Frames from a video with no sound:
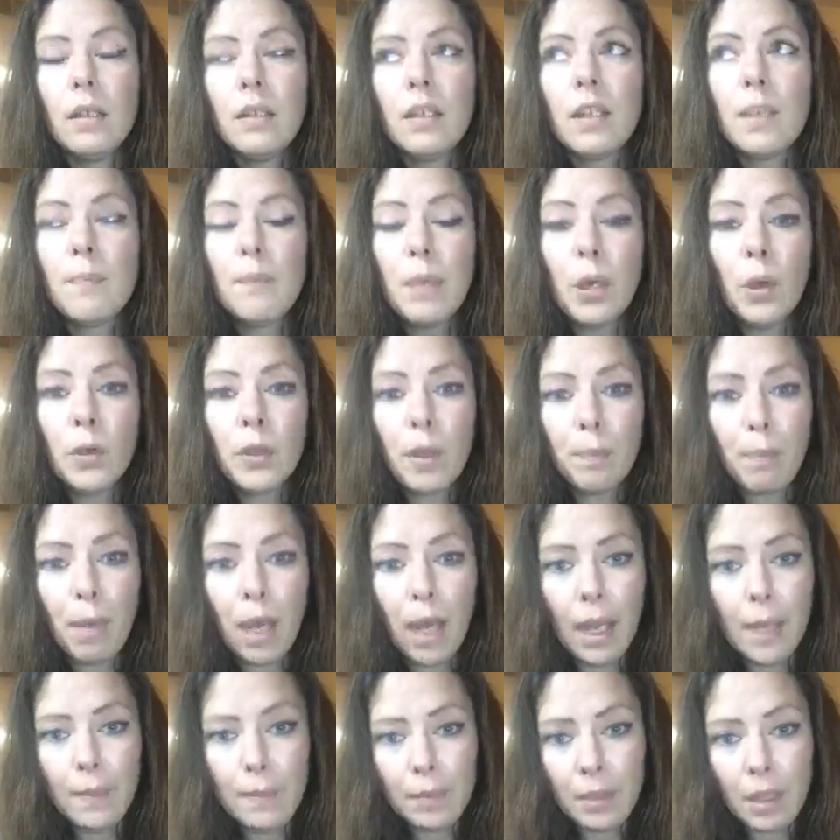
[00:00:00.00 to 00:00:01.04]
to build a
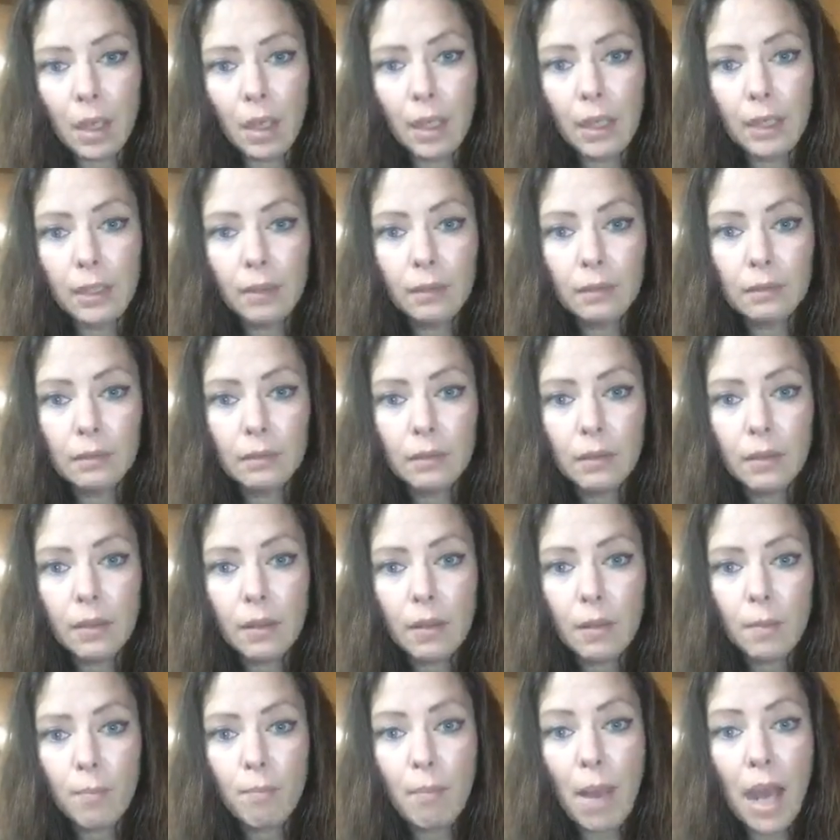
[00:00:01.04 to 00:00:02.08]
pipeline
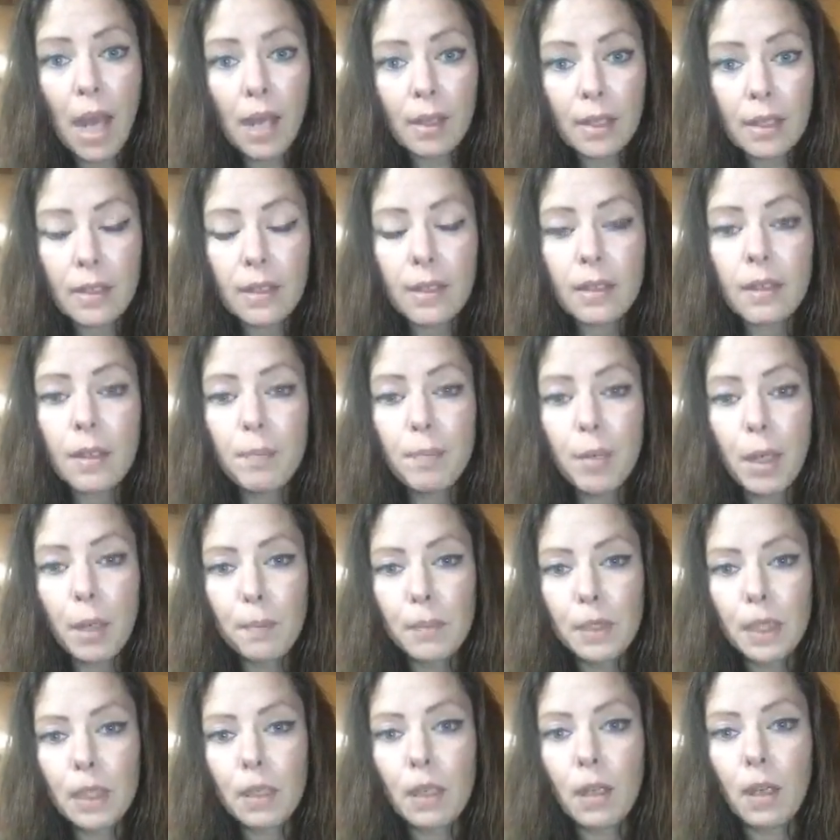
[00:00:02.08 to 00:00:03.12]
back into the
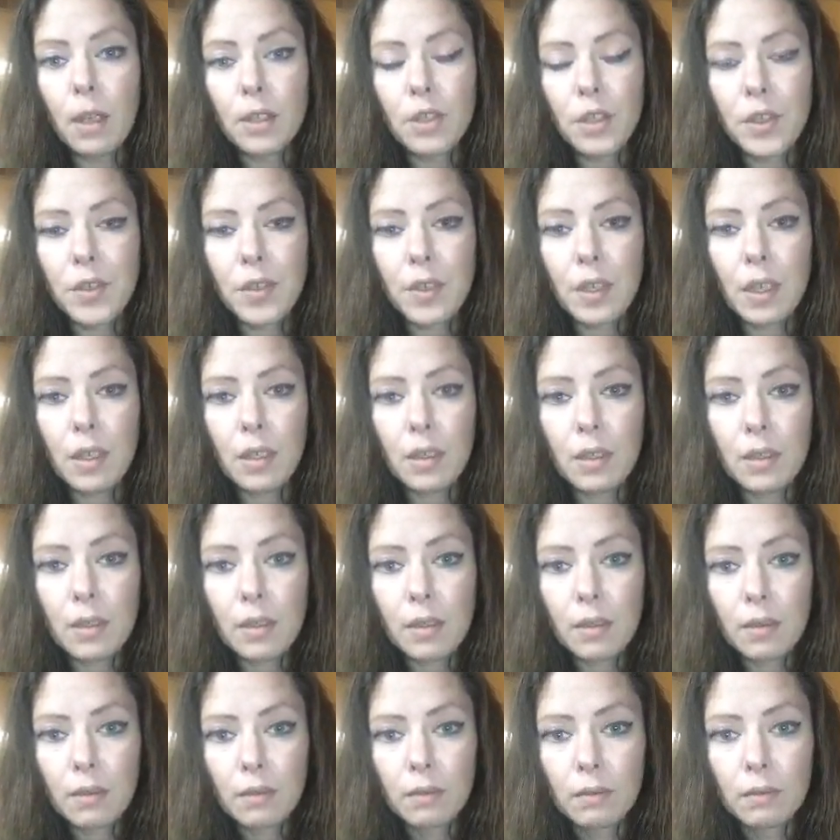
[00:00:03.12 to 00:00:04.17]
public consciousness.
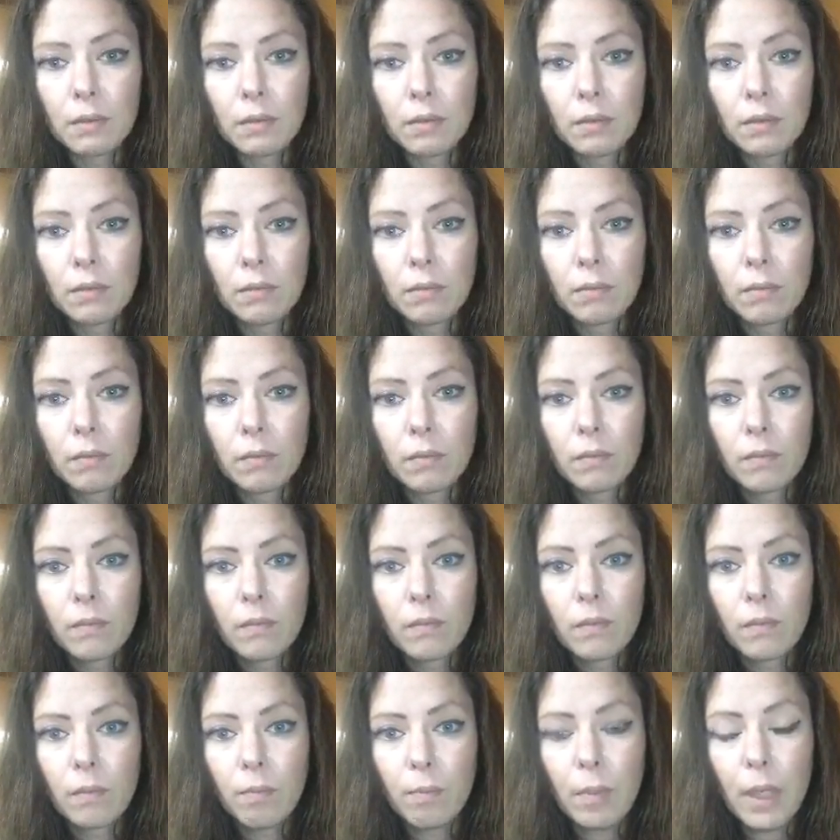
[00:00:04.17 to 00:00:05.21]

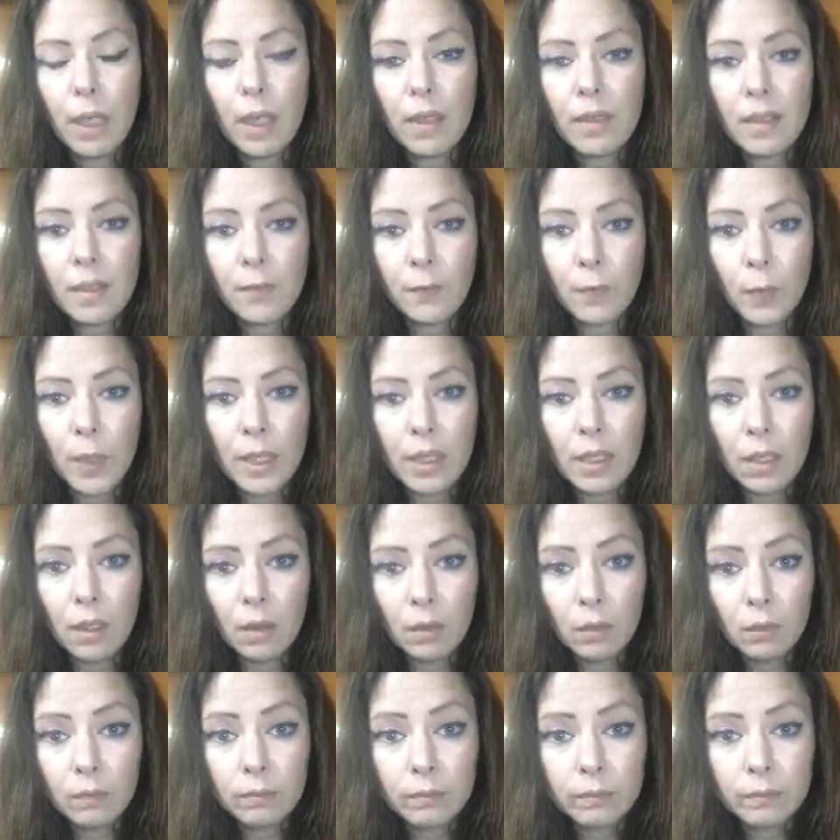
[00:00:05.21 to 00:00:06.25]
Because if we
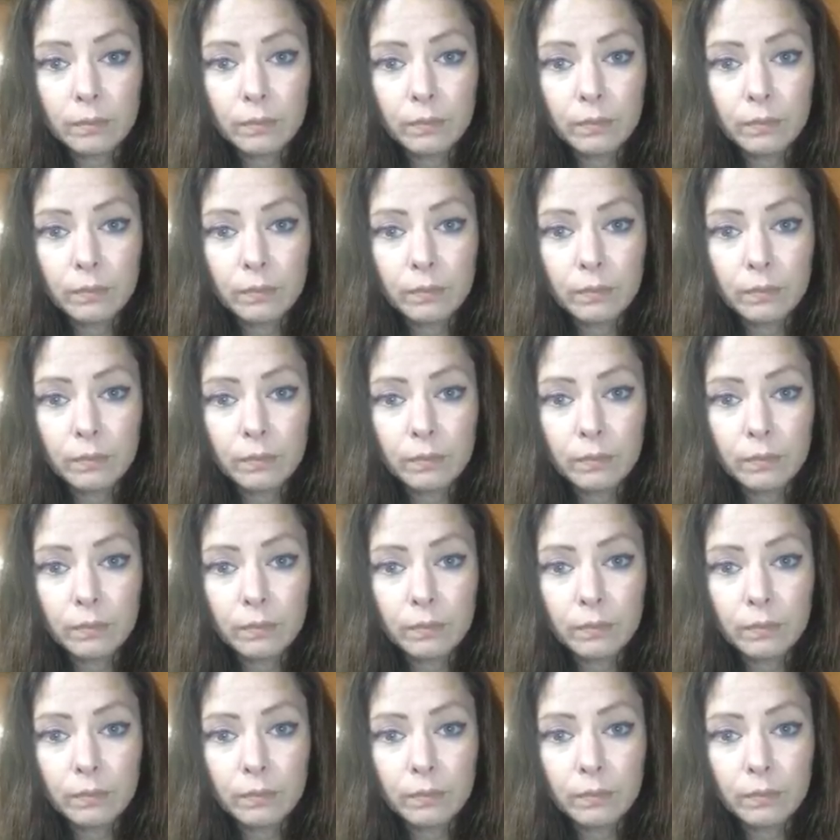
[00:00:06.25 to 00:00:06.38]
don't,